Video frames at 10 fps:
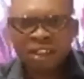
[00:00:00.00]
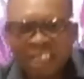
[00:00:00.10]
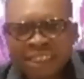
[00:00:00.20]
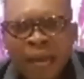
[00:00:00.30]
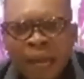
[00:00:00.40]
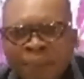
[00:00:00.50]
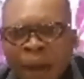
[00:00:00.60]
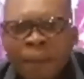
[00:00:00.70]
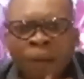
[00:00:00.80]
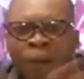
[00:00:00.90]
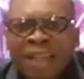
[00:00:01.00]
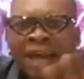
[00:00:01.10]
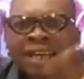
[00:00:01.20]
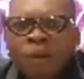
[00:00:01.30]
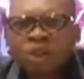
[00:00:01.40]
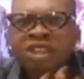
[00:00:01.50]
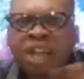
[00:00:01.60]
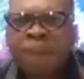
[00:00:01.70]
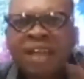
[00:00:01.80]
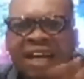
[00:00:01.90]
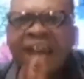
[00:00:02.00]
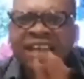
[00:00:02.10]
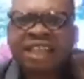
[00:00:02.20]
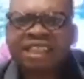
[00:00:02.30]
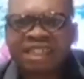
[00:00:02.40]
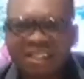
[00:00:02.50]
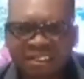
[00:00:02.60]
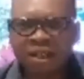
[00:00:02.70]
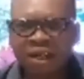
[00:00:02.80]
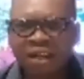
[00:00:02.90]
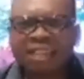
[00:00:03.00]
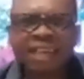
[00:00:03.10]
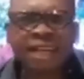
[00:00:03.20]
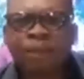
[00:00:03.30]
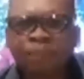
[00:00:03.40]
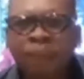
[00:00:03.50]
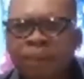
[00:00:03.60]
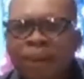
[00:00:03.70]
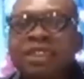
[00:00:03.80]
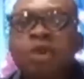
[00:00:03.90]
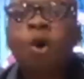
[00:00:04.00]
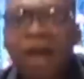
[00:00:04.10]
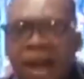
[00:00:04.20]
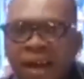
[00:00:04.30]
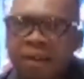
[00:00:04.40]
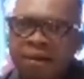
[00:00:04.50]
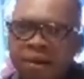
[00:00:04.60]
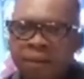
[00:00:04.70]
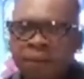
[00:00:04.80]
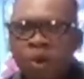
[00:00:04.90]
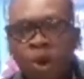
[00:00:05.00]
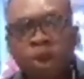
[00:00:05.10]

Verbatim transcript: is a one year with social media, not the engine. That's another problem. Anti Cocan. What to be